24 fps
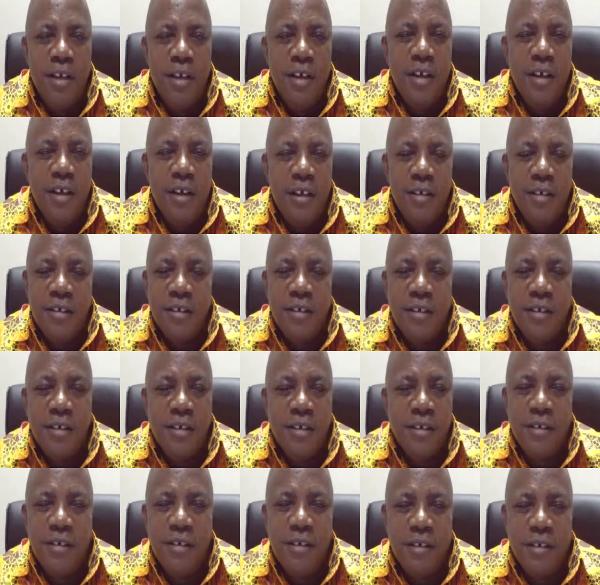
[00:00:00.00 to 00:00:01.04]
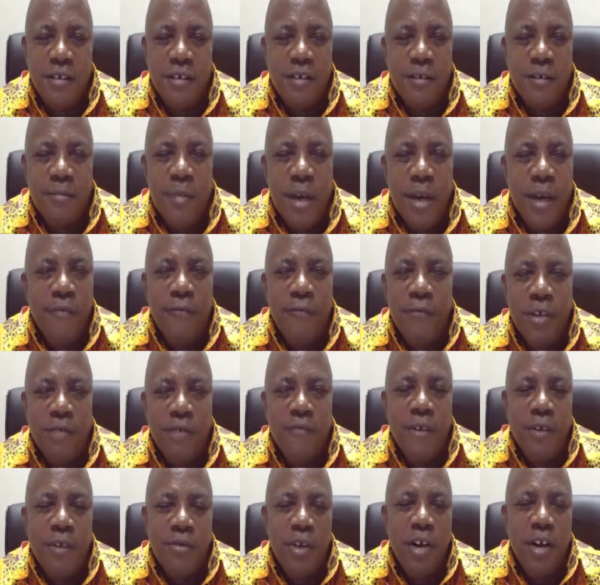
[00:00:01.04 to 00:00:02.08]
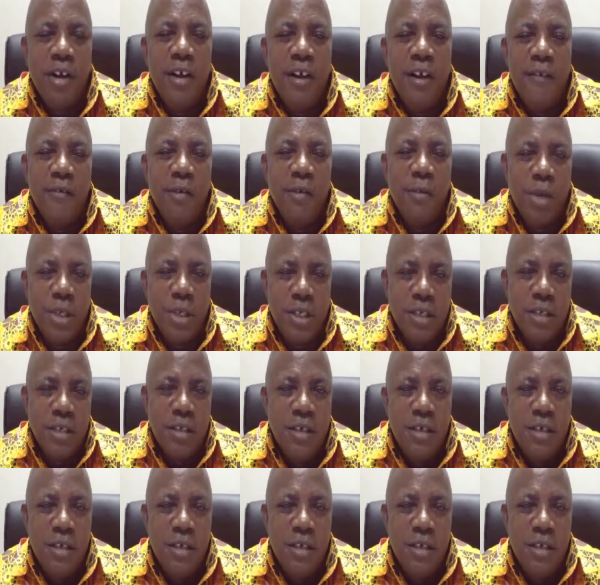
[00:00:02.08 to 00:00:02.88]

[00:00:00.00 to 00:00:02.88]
It benefits virtually everybody.